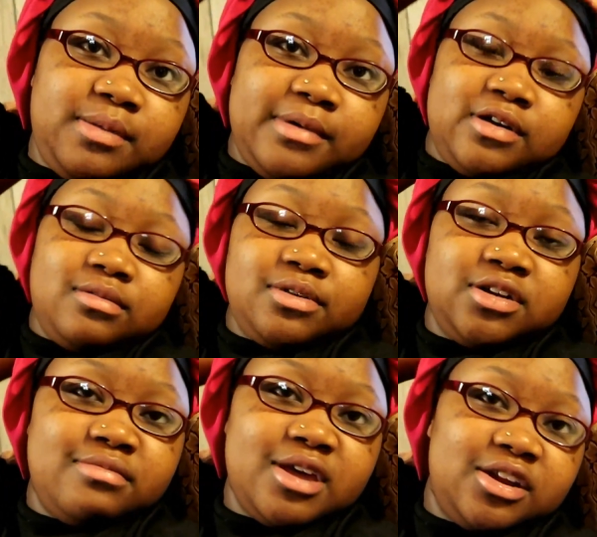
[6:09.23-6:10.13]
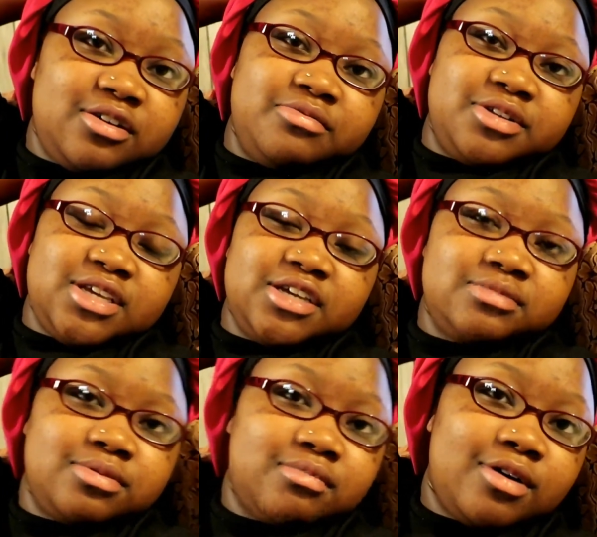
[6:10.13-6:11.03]
Me and my grandma debating on what
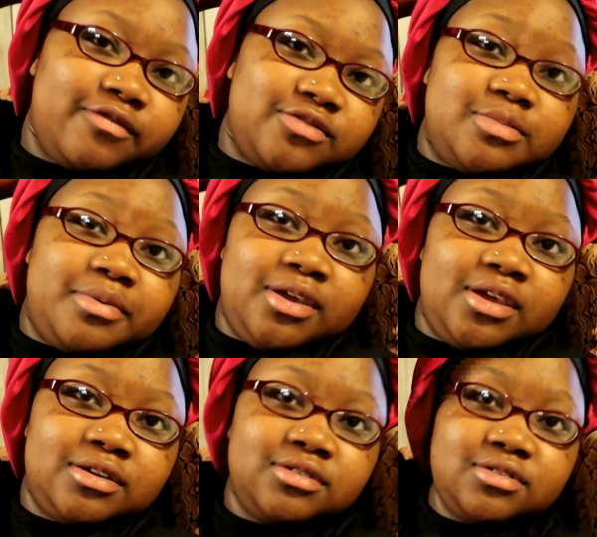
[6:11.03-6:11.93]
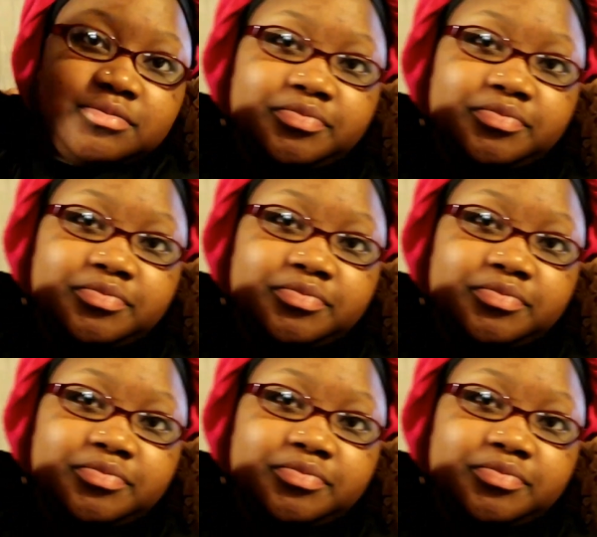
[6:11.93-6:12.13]
tastes better, waffles or pancakes.